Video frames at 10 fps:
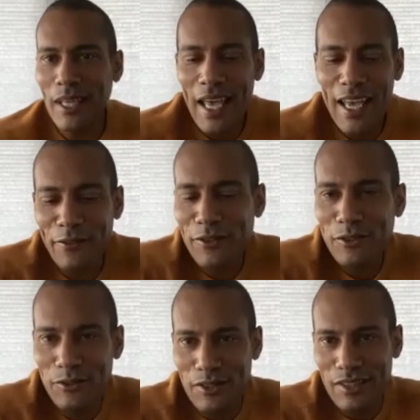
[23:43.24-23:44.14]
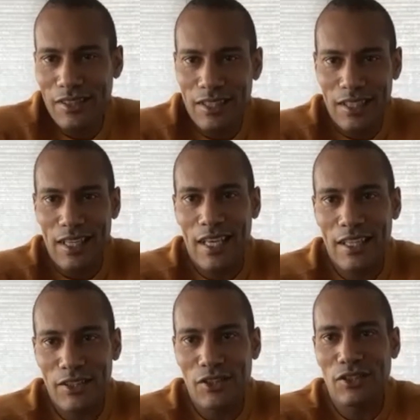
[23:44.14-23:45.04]
have to
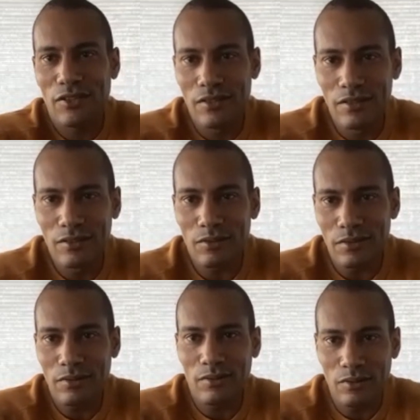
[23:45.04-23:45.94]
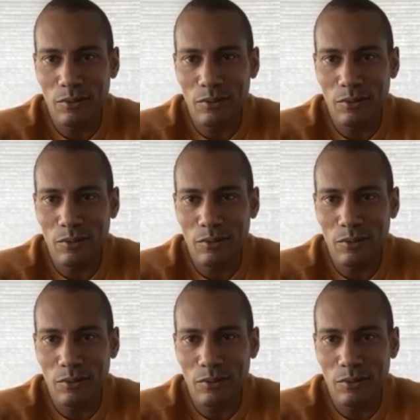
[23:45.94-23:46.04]
gauge what